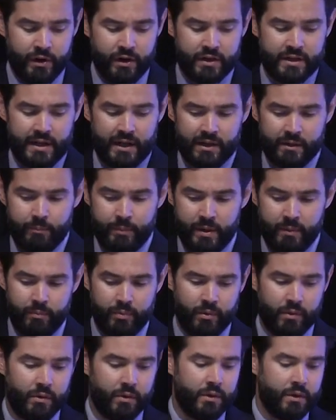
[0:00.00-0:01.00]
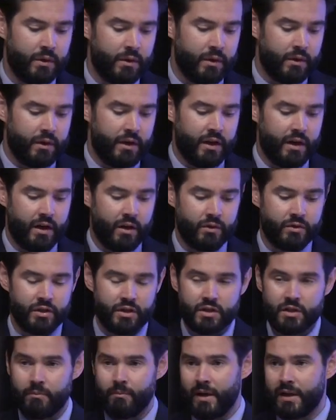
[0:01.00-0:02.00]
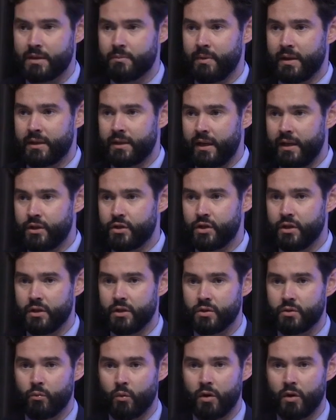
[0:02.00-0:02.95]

you're telling people, you know, just some expectations.